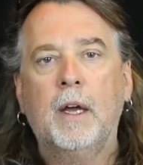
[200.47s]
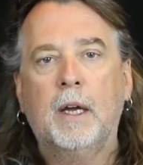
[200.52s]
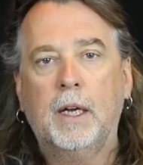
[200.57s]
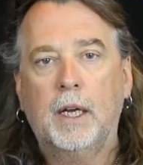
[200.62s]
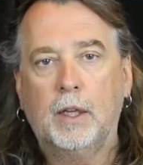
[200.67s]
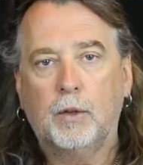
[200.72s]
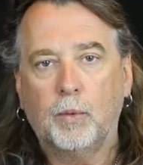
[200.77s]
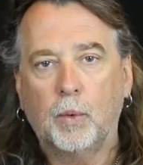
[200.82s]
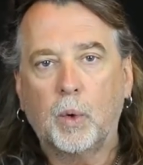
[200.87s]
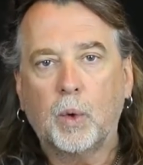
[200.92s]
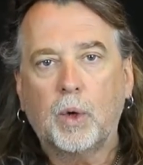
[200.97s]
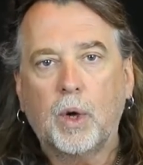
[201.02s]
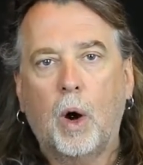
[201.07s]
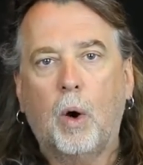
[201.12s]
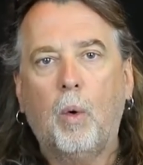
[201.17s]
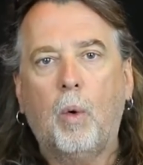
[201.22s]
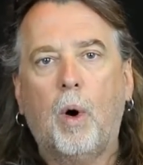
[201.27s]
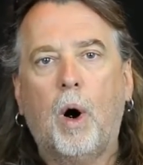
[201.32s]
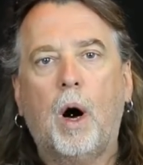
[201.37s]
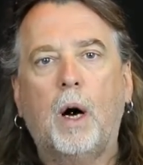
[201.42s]
It will
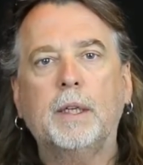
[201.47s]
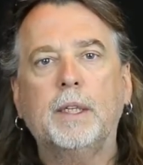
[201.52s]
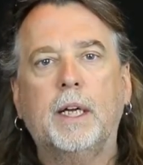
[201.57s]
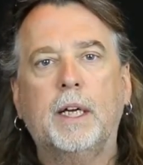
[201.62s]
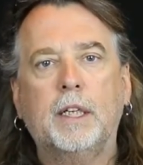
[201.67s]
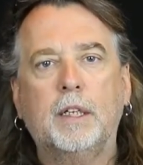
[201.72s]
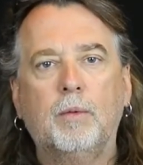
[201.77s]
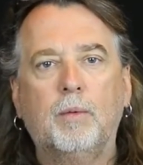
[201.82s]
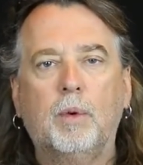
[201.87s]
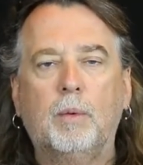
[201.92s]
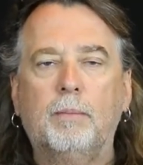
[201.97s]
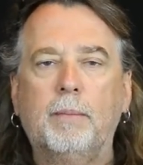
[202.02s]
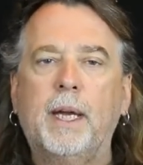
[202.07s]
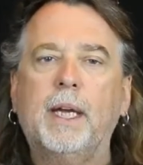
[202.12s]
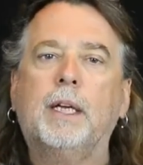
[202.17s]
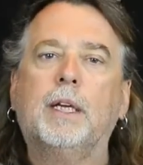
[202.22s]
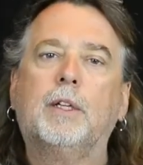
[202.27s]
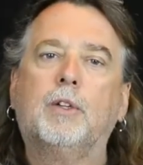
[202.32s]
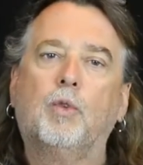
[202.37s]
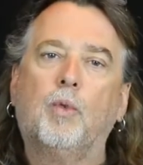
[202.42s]
go on and it will
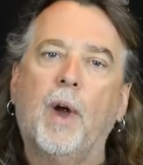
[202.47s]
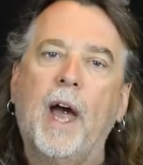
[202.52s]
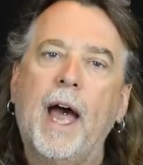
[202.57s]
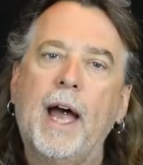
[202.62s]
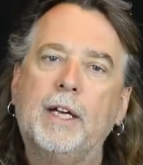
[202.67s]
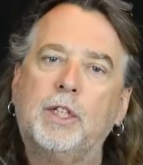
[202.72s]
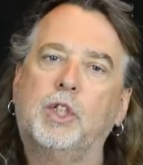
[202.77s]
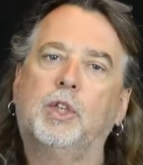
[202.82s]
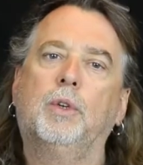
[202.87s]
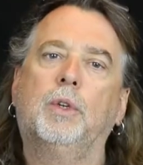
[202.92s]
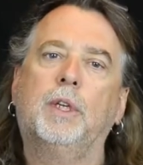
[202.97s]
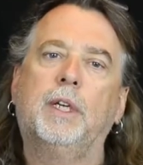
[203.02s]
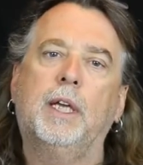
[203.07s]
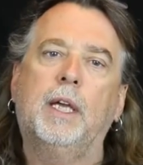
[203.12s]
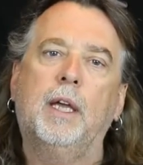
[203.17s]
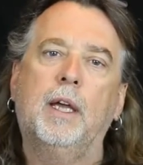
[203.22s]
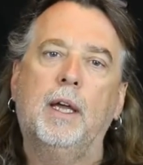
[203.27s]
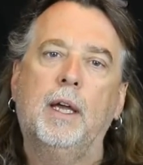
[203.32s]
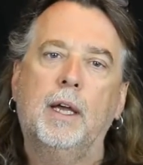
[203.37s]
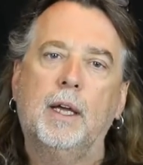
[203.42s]
make it
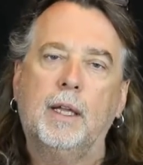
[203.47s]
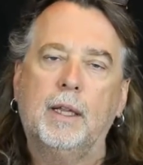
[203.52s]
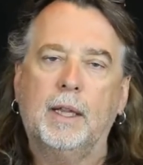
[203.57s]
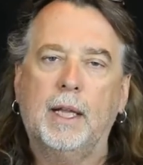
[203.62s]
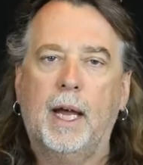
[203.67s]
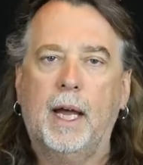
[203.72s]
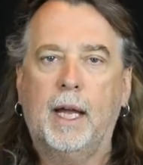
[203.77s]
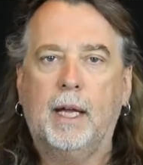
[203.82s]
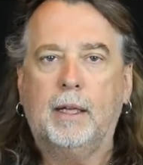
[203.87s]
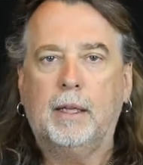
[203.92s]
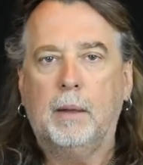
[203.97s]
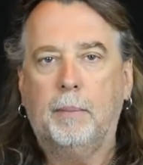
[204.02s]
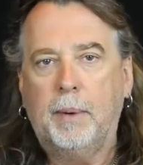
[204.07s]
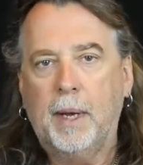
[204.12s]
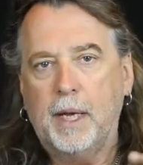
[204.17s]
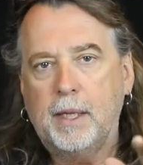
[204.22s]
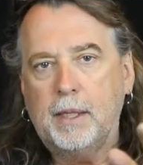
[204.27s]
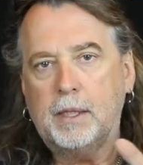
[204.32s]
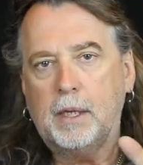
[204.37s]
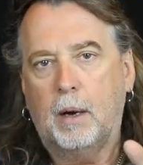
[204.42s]
gradually, like
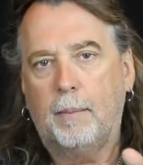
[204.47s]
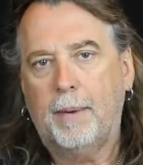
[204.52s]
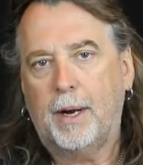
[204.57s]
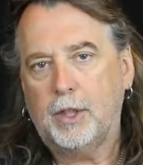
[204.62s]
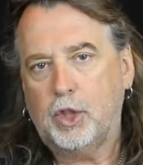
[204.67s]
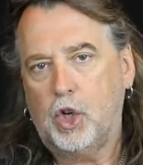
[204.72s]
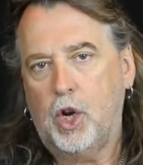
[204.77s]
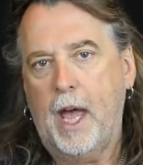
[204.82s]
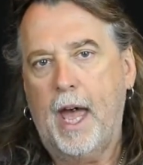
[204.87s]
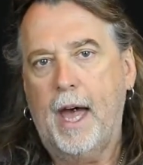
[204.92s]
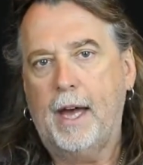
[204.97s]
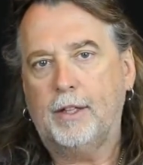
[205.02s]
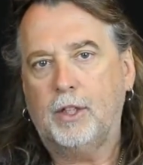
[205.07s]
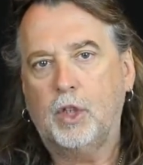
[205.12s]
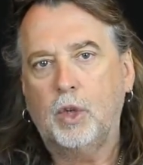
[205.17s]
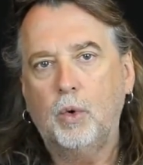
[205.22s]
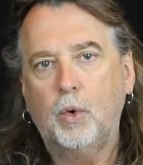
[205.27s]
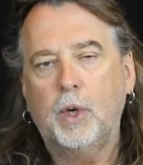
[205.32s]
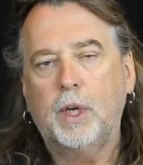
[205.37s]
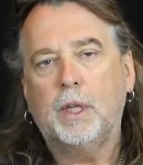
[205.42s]
depends how much you add
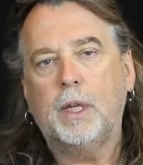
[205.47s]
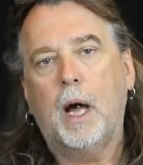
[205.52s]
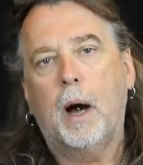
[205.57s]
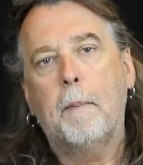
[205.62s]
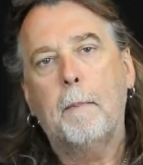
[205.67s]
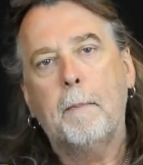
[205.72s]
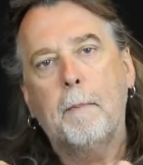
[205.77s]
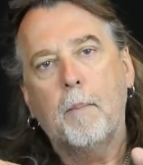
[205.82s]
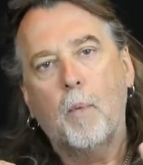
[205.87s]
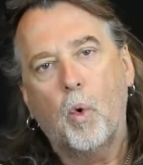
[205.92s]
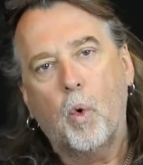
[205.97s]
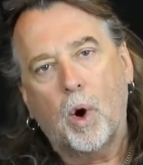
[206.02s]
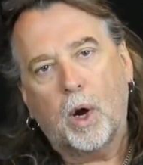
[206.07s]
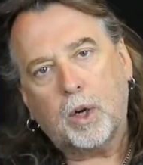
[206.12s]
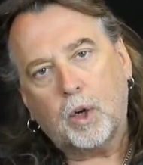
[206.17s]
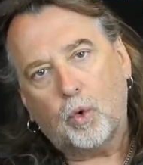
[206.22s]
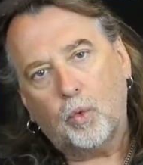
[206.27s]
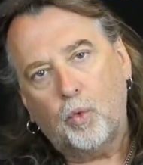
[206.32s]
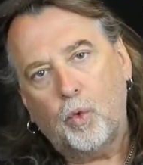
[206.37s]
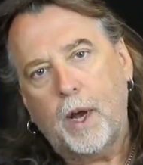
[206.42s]
to it, a more
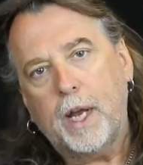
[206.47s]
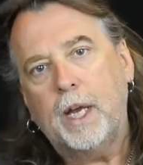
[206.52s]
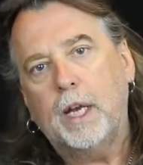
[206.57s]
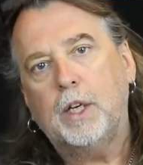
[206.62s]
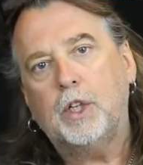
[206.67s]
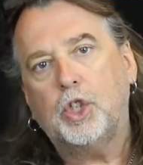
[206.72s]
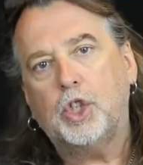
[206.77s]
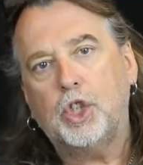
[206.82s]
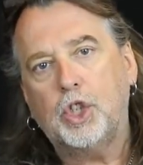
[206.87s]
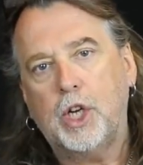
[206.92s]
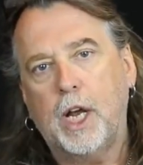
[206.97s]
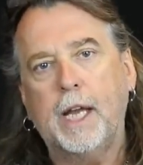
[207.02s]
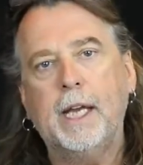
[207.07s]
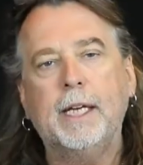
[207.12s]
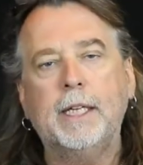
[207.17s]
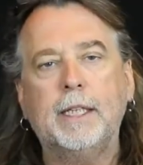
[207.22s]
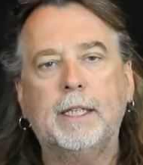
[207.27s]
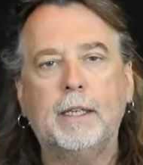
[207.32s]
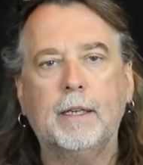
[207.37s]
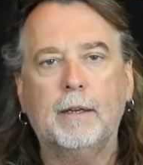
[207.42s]
gray
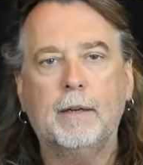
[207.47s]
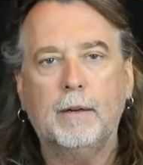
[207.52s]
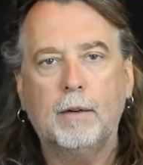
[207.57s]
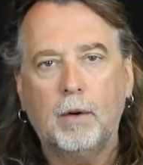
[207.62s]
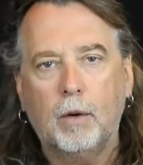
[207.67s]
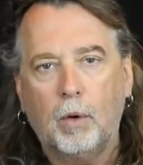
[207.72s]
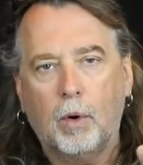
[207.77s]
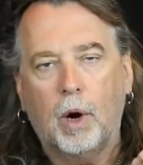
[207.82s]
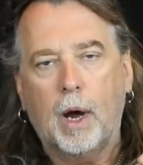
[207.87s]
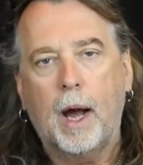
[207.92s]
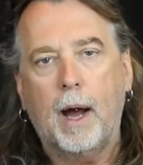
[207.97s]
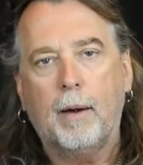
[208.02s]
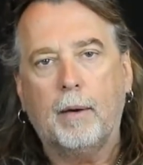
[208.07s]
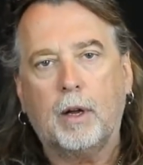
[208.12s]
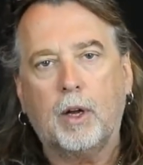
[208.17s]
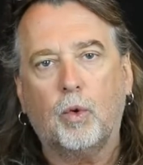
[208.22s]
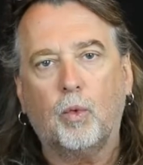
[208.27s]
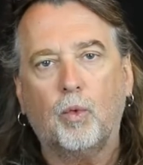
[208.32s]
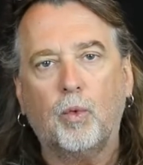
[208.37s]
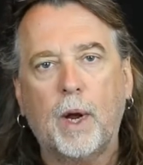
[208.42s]
shade or a
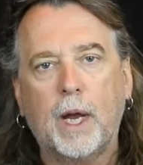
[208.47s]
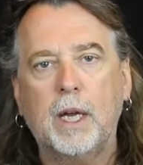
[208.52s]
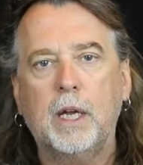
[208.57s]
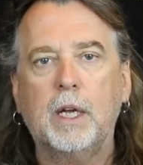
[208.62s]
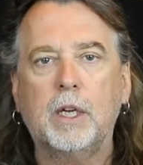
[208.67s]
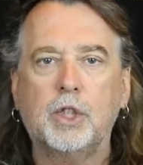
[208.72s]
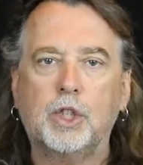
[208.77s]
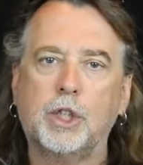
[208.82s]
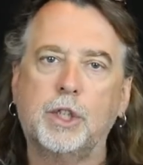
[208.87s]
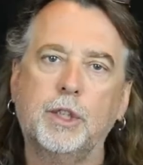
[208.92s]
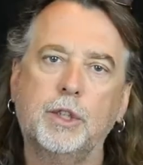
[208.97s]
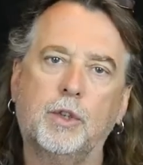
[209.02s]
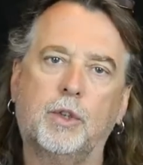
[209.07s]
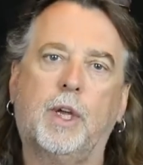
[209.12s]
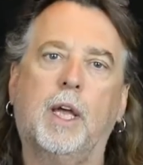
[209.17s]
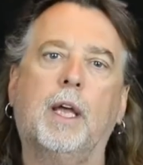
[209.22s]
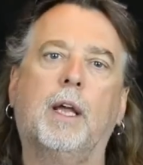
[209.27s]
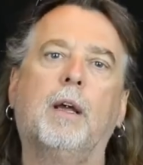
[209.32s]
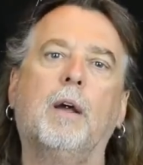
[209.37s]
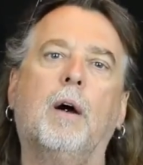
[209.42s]
grayish
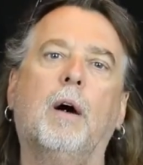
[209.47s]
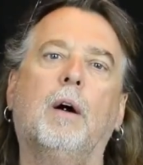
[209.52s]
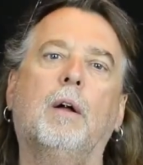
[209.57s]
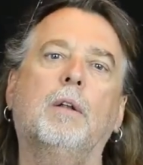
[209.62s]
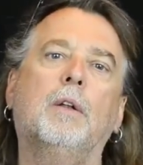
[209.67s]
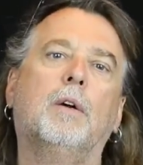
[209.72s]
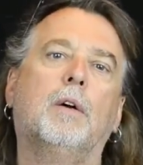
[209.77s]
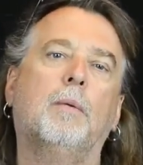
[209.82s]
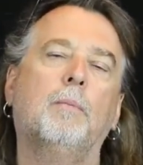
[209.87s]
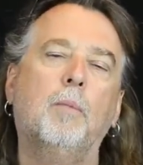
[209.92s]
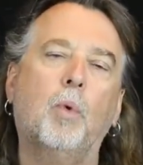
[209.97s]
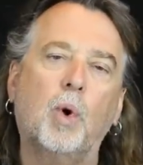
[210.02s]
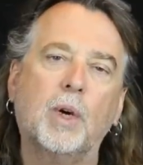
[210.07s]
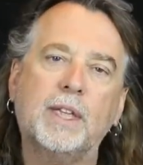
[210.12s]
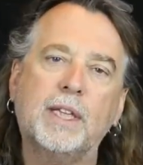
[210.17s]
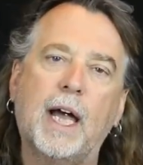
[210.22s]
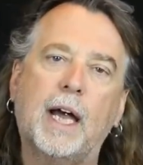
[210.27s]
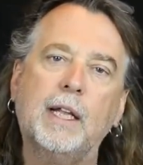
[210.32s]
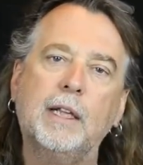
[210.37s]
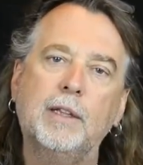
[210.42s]
looking color, a more
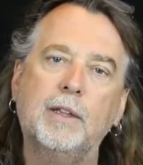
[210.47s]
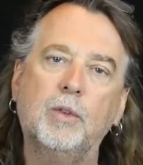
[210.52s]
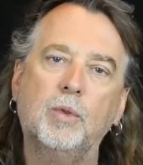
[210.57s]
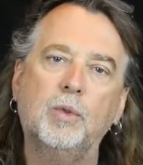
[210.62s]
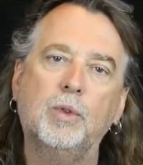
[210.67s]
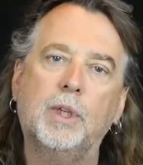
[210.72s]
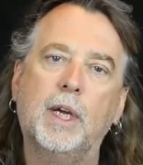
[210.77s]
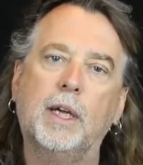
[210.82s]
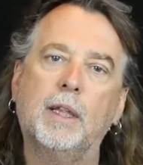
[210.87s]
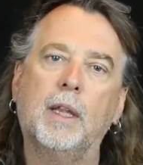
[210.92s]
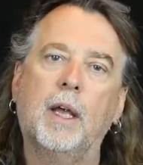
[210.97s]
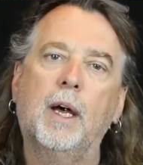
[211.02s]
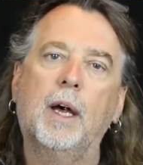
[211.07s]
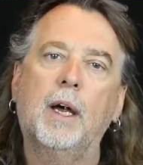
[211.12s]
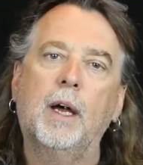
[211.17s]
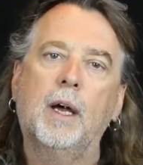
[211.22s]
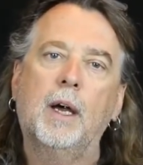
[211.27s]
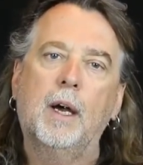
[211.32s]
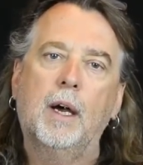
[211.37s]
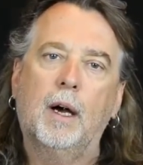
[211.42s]
diluted
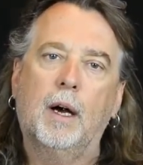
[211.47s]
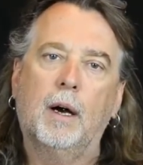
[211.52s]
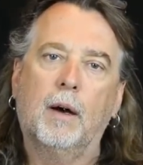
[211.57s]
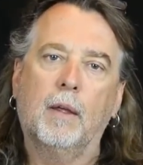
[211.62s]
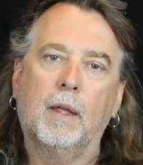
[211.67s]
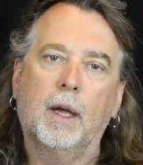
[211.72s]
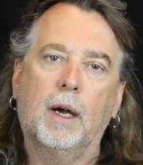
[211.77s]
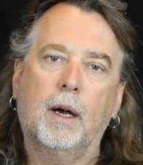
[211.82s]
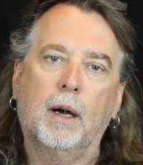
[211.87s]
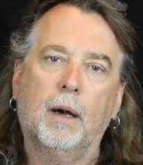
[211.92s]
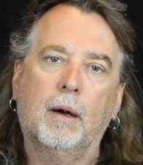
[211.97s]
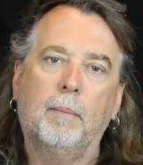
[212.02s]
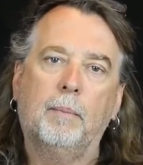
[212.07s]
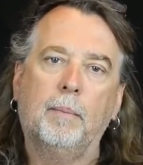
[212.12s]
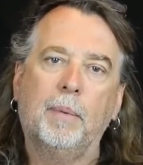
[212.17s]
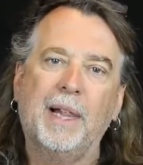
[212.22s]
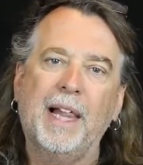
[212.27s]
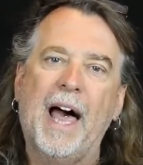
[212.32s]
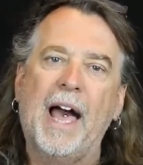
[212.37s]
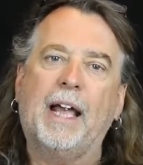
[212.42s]

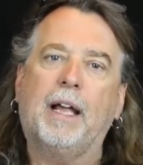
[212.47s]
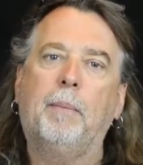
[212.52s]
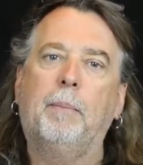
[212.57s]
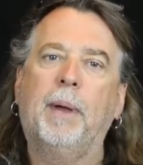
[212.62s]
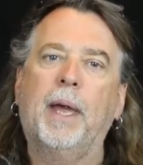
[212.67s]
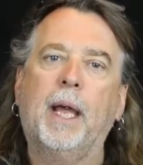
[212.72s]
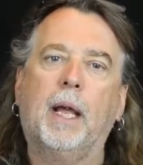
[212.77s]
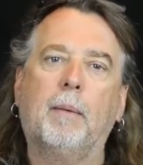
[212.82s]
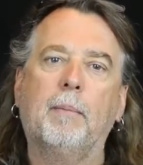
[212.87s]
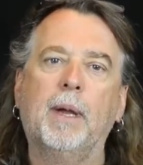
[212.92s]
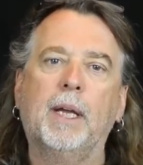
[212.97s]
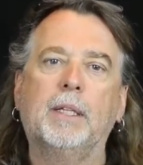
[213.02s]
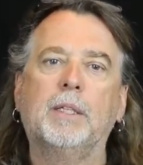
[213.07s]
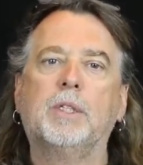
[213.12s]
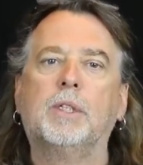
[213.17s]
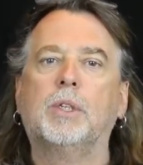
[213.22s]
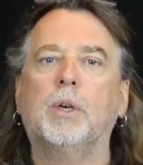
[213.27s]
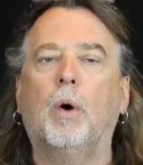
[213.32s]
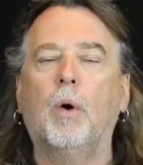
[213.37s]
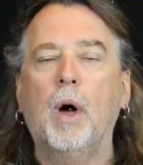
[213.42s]
black pigment.
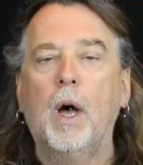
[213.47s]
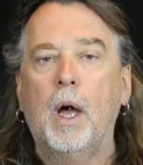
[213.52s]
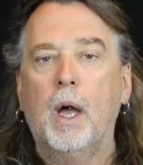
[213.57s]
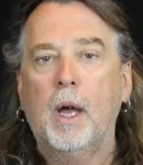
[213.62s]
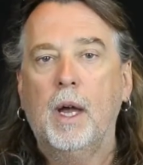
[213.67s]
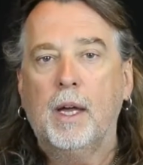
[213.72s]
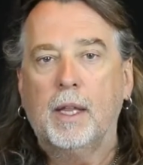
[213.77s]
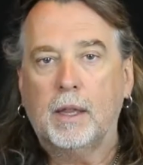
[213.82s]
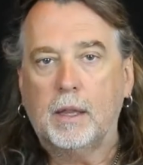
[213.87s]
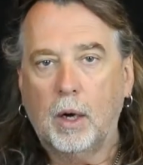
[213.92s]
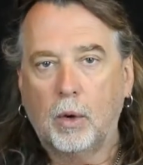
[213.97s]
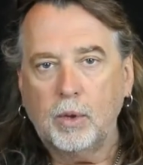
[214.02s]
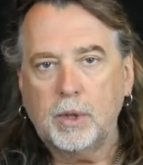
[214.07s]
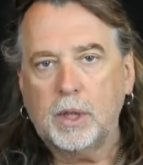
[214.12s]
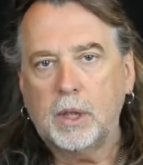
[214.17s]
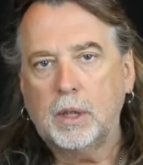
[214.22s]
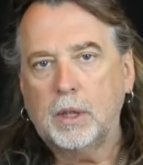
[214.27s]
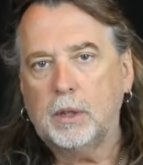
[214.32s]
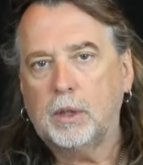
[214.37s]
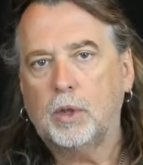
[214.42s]
So
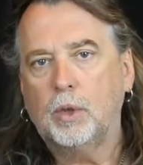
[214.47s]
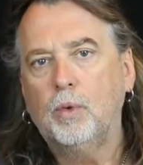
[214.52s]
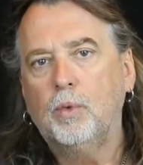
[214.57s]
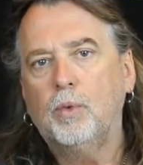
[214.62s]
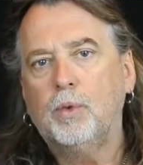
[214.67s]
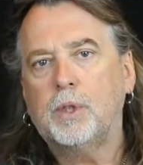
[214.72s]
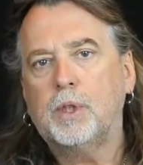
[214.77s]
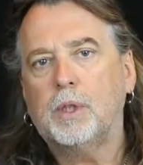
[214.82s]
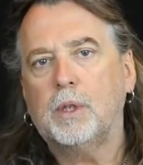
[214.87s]
those are the two